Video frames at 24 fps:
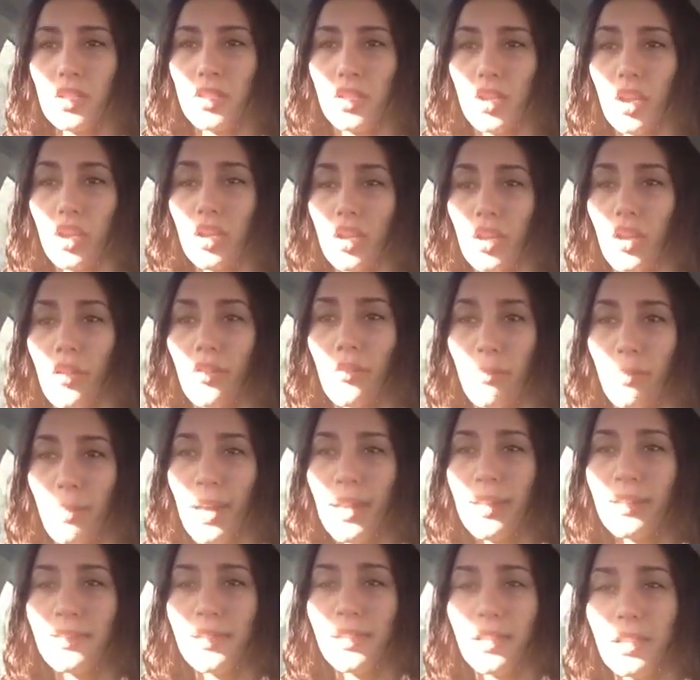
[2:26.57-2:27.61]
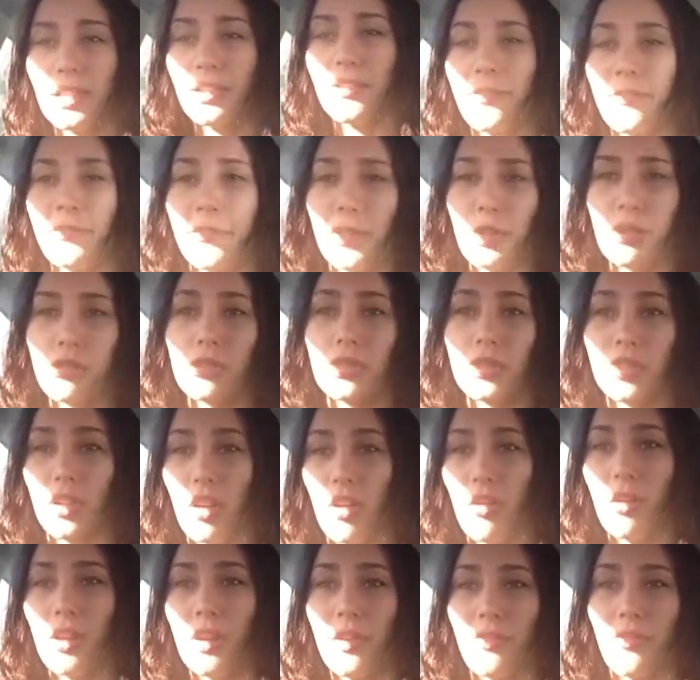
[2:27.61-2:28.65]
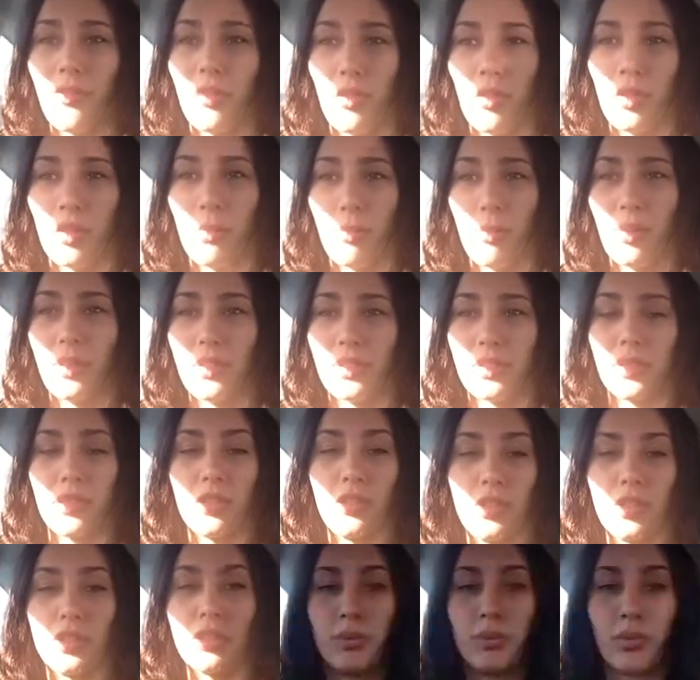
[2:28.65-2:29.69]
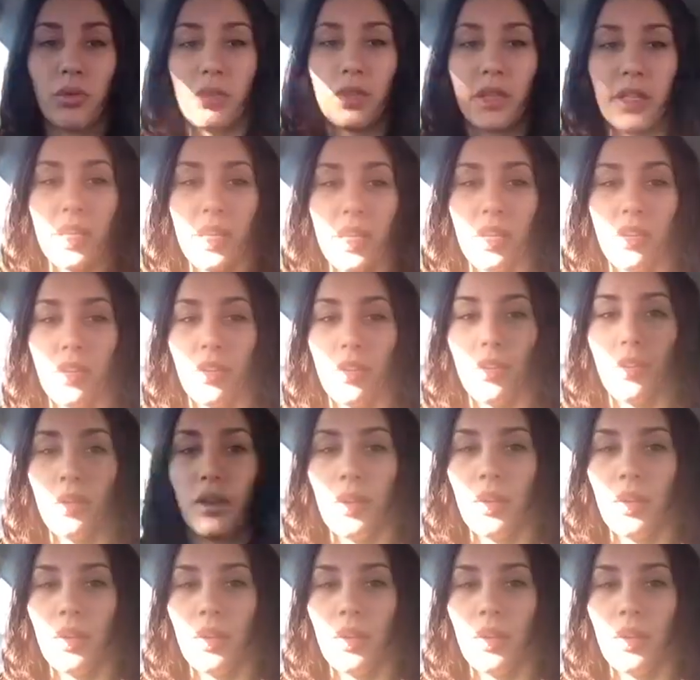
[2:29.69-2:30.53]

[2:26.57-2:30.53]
So, you know, basically feel sorry for the person who's bullying you.